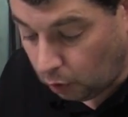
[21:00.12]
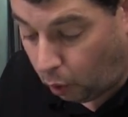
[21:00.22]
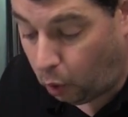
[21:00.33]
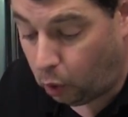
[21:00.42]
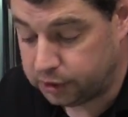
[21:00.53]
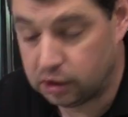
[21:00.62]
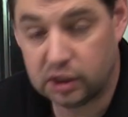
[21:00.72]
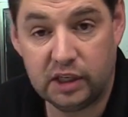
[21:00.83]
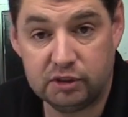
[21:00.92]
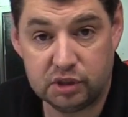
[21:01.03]
or you
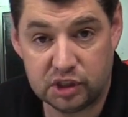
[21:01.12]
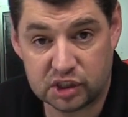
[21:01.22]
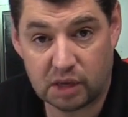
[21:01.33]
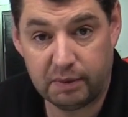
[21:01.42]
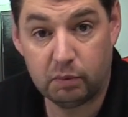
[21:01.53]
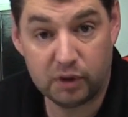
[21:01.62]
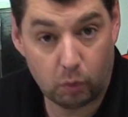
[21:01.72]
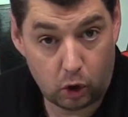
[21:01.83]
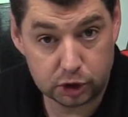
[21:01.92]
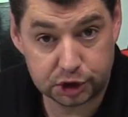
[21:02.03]
can literally just come in with a
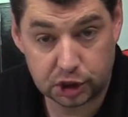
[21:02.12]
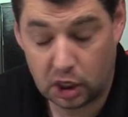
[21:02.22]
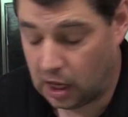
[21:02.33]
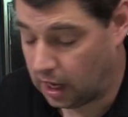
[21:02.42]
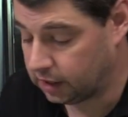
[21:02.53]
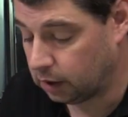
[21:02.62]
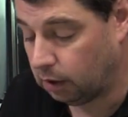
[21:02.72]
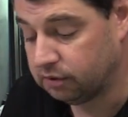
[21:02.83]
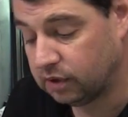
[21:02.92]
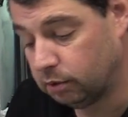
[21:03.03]
wash and go
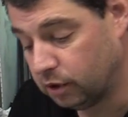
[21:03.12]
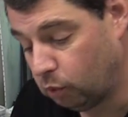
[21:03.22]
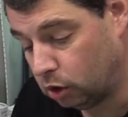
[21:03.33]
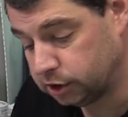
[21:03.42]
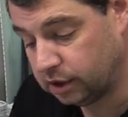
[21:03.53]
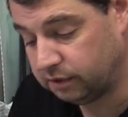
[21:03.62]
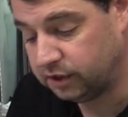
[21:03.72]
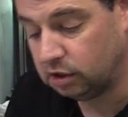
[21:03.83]
over it with a wash. So if you're